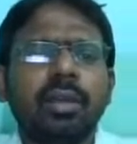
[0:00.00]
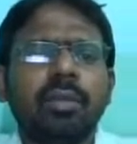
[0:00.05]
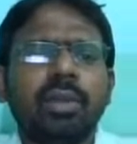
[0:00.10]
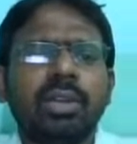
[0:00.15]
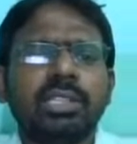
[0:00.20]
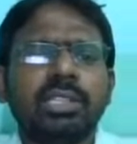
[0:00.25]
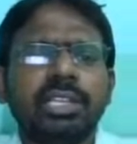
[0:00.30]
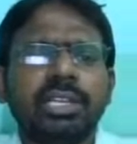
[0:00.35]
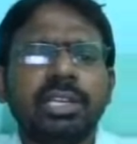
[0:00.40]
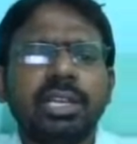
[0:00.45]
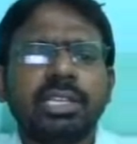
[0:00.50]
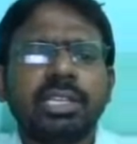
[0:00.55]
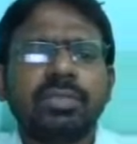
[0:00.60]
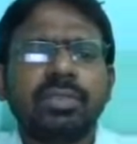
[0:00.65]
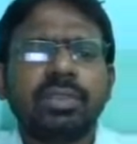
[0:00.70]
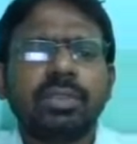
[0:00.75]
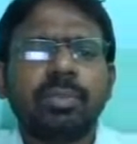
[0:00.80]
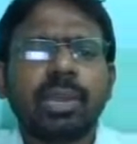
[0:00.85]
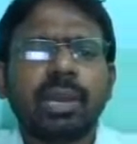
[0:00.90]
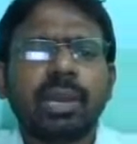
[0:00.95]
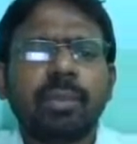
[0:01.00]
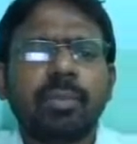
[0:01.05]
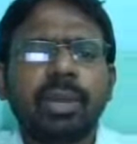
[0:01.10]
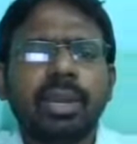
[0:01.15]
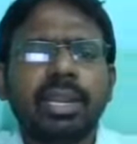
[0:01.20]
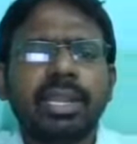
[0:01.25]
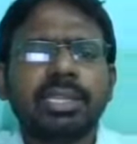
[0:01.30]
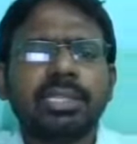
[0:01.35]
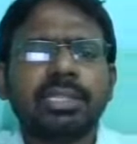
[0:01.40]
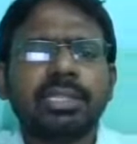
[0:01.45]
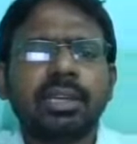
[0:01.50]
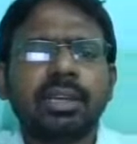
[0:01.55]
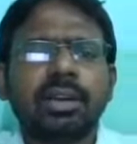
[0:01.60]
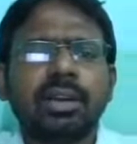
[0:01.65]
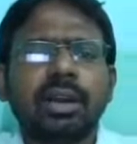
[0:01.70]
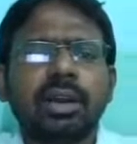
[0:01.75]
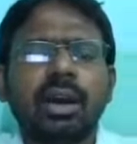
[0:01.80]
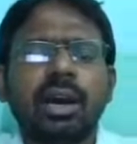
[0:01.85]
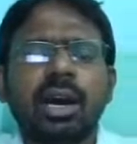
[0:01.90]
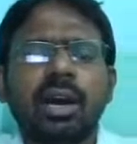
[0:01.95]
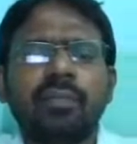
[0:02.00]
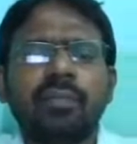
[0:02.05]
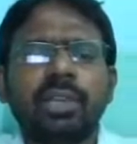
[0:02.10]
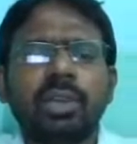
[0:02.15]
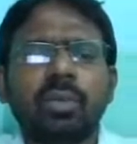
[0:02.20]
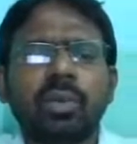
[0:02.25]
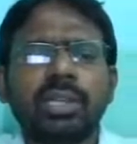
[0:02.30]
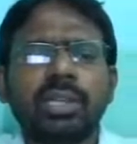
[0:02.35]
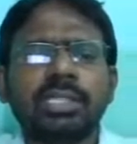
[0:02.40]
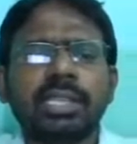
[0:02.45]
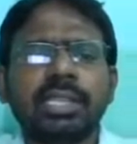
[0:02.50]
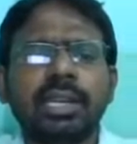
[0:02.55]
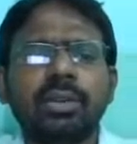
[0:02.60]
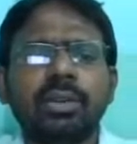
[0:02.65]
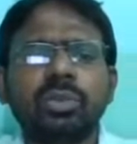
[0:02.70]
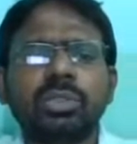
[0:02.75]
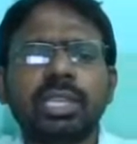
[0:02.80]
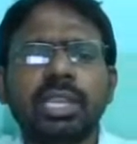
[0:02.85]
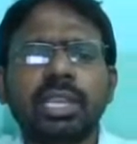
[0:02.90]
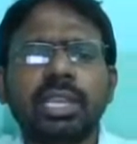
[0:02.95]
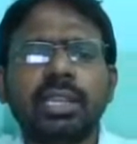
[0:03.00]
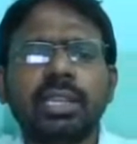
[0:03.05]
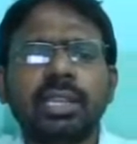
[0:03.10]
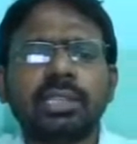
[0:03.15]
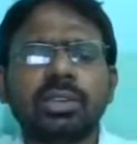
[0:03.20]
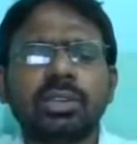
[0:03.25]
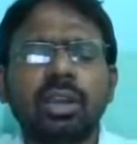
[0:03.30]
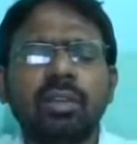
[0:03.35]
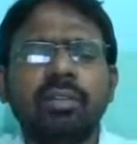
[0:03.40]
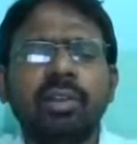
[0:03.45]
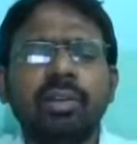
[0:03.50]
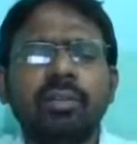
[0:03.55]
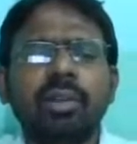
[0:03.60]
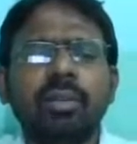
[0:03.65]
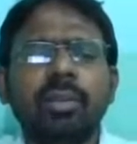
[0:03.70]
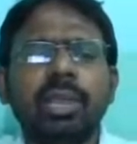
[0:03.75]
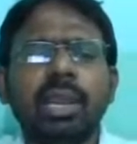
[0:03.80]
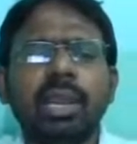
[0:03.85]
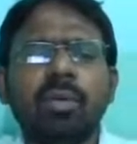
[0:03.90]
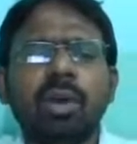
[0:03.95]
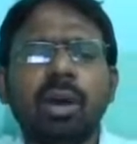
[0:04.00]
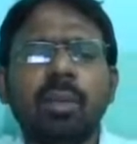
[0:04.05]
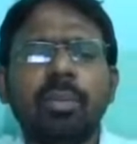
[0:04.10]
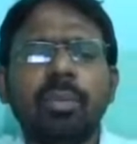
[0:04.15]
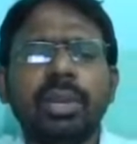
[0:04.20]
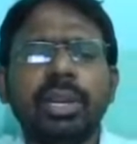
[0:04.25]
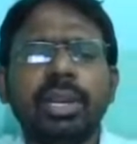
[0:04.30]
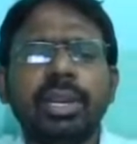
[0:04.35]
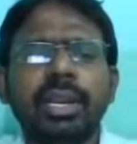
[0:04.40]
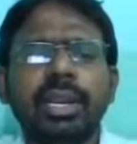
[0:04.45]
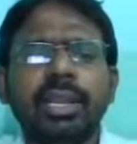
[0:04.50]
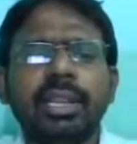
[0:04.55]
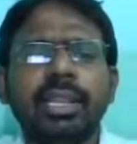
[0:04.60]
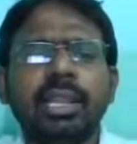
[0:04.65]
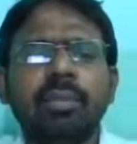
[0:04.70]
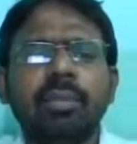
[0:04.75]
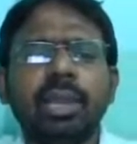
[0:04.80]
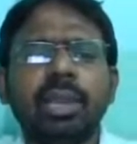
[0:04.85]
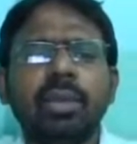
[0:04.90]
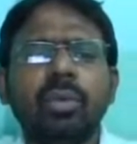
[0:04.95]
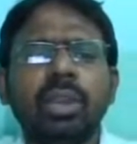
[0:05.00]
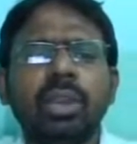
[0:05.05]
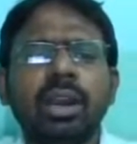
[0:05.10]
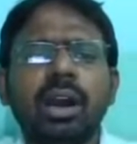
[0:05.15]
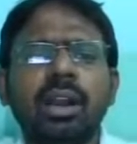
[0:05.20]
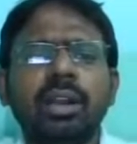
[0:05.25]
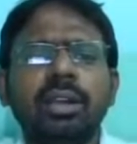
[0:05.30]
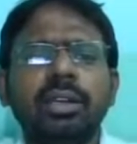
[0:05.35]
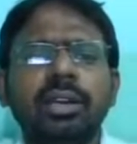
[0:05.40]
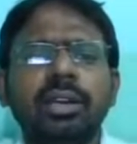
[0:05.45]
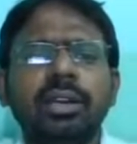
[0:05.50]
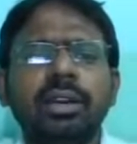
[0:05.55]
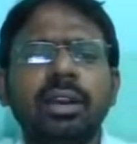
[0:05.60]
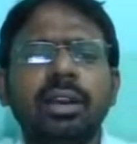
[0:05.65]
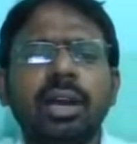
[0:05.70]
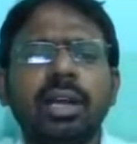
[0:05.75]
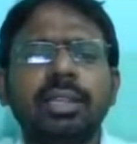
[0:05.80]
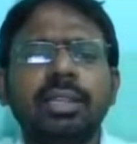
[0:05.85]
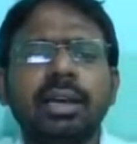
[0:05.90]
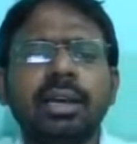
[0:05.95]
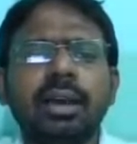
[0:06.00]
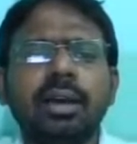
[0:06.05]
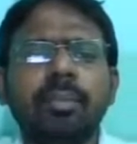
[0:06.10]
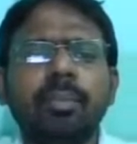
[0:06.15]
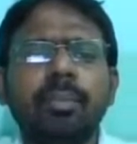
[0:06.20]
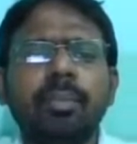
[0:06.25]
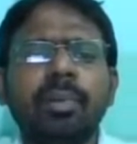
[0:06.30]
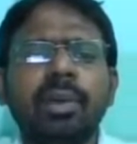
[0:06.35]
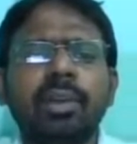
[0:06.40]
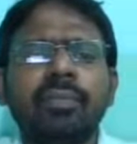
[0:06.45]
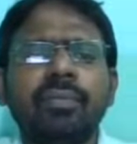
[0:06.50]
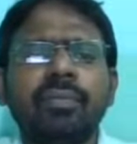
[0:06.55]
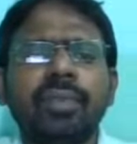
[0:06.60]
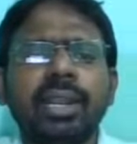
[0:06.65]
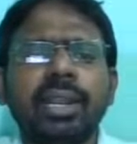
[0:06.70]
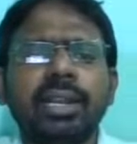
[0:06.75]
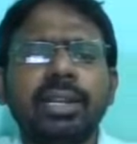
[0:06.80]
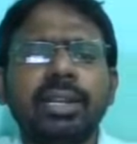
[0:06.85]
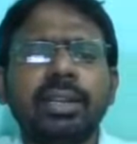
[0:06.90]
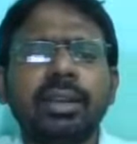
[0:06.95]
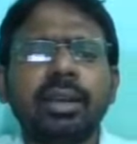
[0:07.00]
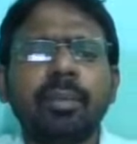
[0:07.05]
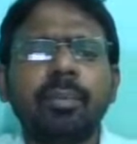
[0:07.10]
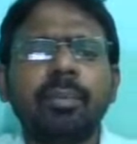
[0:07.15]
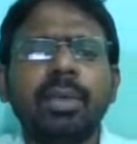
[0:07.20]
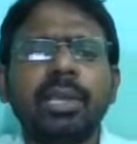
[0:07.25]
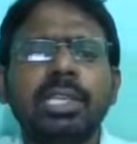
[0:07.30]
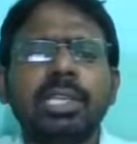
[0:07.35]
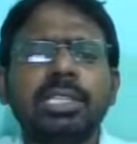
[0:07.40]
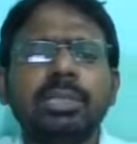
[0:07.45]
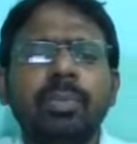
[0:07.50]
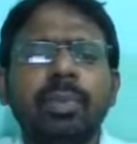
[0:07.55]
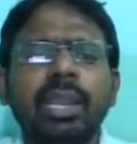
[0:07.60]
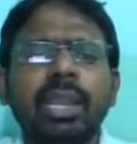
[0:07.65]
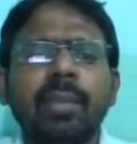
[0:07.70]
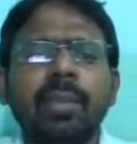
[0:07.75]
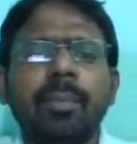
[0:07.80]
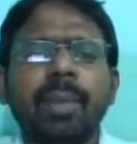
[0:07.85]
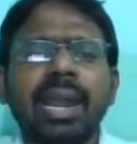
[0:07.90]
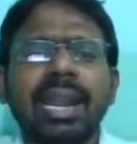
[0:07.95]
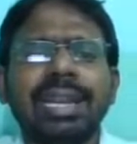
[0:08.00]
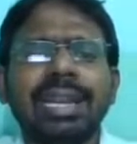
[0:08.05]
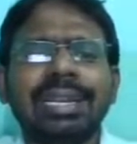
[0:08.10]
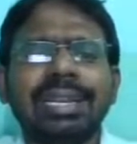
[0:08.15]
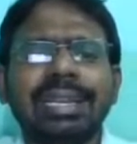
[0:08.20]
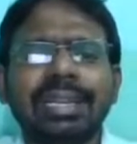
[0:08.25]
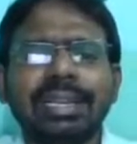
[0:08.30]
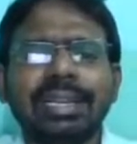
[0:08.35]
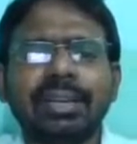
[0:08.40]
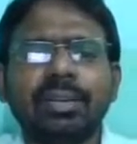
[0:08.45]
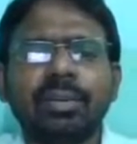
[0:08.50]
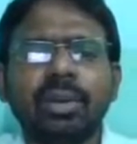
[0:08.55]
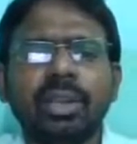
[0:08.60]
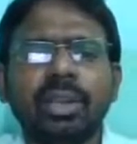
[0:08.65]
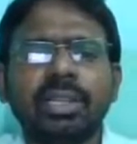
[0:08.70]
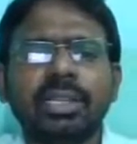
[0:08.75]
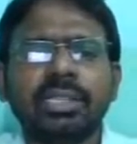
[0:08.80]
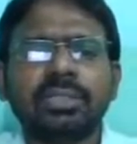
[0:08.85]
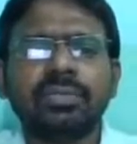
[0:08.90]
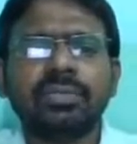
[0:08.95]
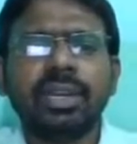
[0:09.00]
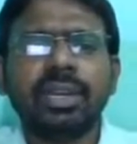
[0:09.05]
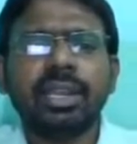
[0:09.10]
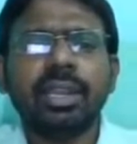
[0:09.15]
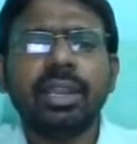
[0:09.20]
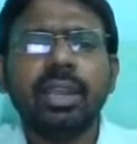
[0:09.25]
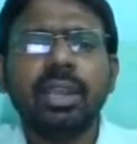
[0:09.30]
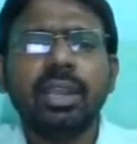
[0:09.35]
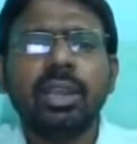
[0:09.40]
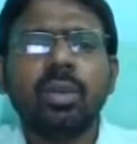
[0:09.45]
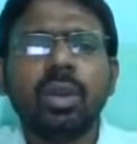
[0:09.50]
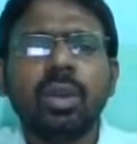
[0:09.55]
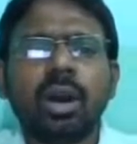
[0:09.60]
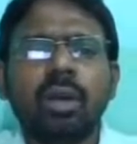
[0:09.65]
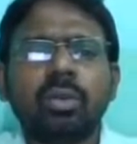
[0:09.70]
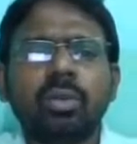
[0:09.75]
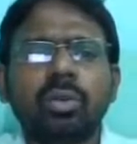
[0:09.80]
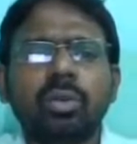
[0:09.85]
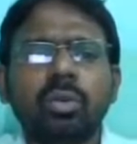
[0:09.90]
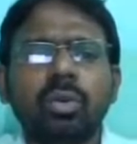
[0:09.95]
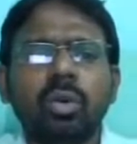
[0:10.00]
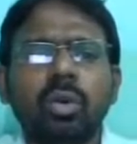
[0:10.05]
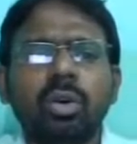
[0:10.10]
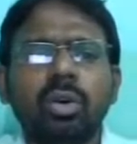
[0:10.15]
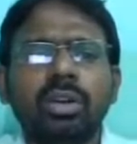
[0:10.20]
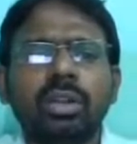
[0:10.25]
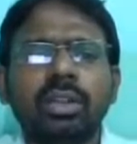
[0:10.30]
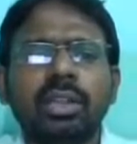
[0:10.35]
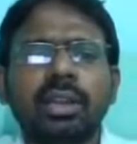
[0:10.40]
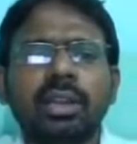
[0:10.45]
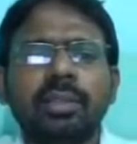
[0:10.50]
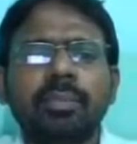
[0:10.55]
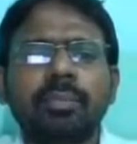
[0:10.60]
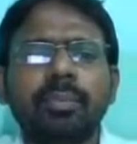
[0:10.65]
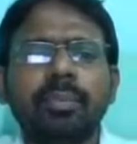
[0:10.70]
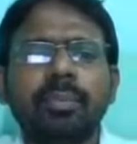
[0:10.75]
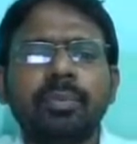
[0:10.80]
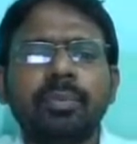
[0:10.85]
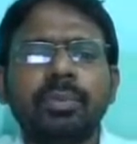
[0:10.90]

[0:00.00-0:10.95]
once it touch with paper. Next, after 1 second, 2 seconds, the solvent will be evaporated. Thereby, we can't draw the perfect spray pattern. Okay, that's why you have to coat the